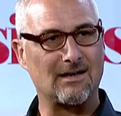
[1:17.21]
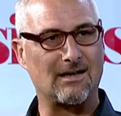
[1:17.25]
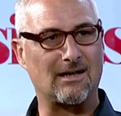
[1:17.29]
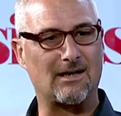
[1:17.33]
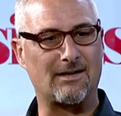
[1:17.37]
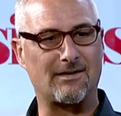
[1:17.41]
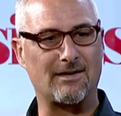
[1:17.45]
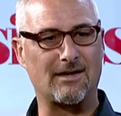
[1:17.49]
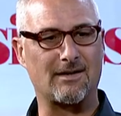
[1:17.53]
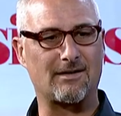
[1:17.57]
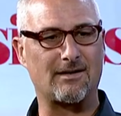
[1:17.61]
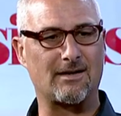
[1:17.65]

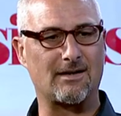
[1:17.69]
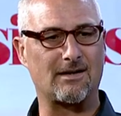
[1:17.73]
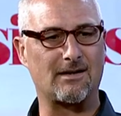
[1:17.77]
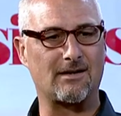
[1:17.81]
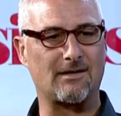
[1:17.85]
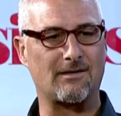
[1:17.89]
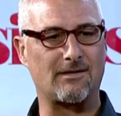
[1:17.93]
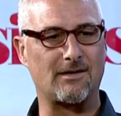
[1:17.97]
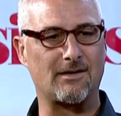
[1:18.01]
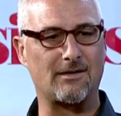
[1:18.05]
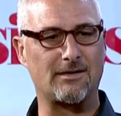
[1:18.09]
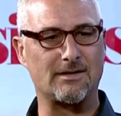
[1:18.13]
I think
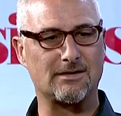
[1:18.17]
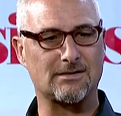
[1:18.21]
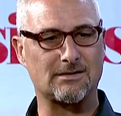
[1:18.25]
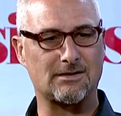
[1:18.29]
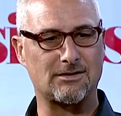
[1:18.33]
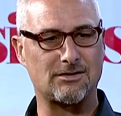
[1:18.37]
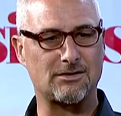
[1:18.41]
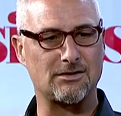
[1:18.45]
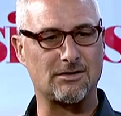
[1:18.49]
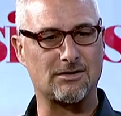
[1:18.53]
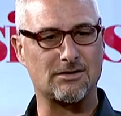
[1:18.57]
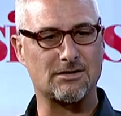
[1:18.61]
the
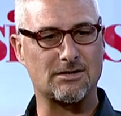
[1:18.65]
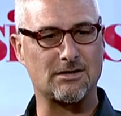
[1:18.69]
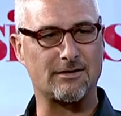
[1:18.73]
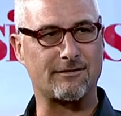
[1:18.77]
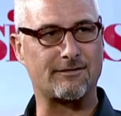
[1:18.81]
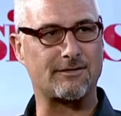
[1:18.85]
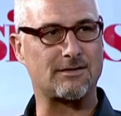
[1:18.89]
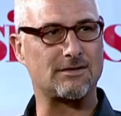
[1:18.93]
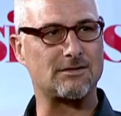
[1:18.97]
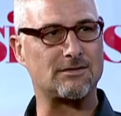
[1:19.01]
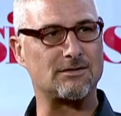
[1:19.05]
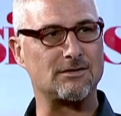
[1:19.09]
risk should
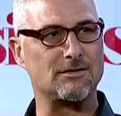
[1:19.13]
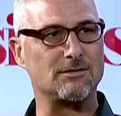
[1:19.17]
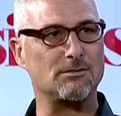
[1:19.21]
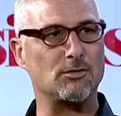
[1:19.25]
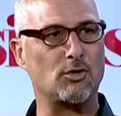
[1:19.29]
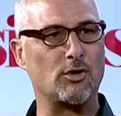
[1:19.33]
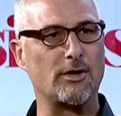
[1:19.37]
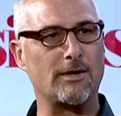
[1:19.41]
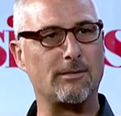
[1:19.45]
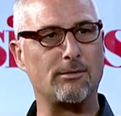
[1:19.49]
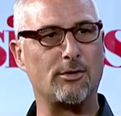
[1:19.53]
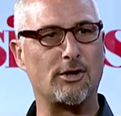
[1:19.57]
shift to
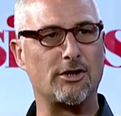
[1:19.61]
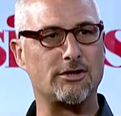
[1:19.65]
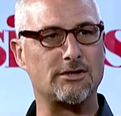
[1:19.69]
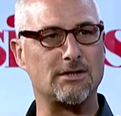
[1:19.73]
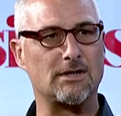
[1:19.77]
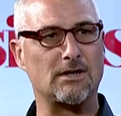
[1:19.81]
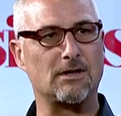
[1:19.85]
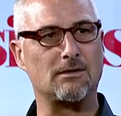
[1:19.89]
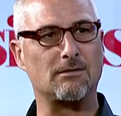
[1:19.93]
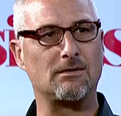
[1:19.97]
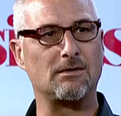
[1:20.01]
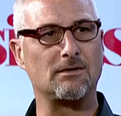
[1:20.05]
more
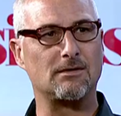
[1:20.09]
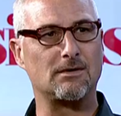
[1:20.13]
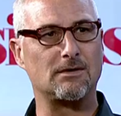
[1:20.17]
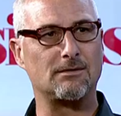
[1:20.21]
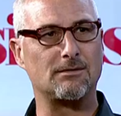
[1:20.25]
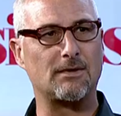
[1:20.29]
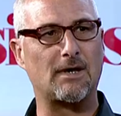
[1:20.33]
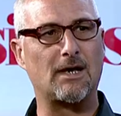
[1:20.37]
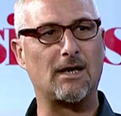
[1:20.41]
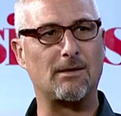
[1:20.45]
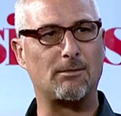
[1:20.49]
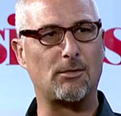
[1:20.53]
emerging
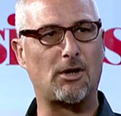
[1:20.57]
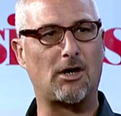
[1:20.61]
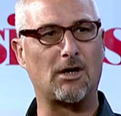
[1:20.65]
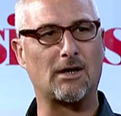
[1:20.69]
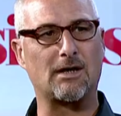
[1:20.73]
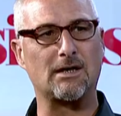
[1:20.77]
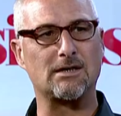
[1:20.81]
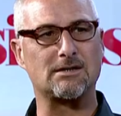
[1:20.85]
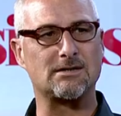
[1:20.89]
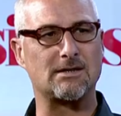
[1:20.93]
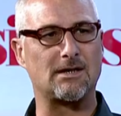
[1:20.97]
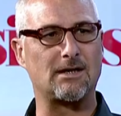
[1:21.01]

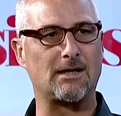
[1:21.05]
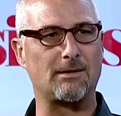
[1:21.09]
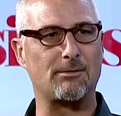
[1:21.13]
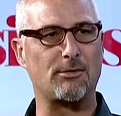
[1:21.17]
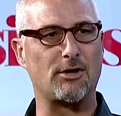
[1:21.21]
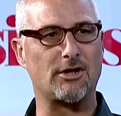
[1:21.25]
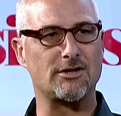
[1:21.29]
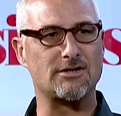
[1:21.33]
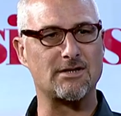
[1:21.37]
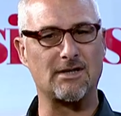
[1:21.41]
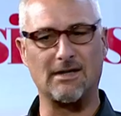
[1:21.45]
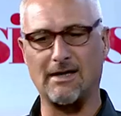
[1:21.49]
markets and
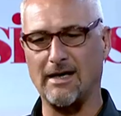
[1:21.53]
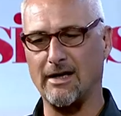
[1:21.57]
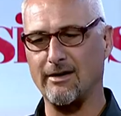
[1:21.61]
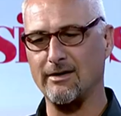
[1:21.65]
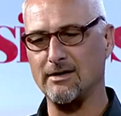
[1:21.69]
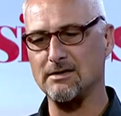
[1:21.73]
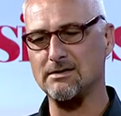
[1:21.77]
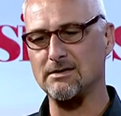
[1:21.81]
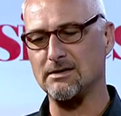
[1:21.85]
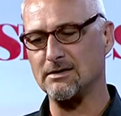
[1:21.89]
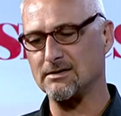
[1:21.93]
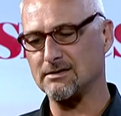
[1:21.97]
emerging
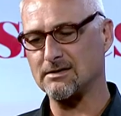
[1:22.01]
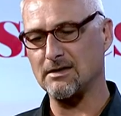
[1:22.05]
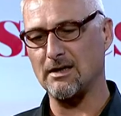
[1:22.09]
currencies.